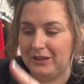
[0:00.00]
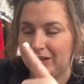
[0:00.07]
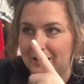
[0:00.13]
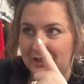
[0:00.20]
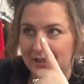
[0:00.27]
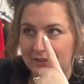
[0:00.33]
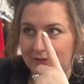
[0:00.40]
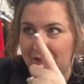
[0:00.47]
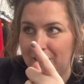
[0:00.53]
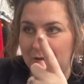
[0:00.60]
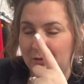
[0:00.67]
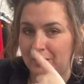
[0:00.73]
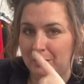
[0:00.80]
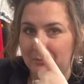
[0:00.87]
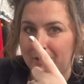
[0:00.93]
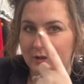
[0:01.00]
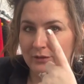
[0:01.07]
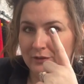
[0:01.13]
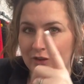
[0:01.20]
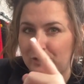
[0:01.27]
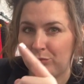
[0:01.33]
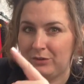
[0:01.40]
like, I follow along better
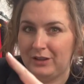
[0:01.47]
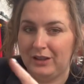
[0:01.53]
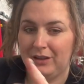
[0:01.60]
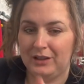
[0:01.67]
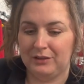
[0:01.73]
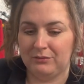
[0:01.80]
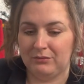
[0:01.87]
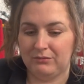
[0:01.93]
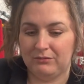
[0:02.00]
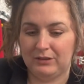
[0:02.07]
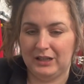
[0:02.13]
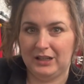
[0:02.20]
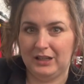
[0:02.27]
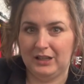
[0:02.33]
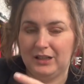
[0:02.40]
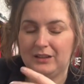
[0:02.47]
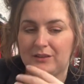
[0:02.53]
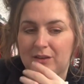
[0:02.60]
visually than reading it.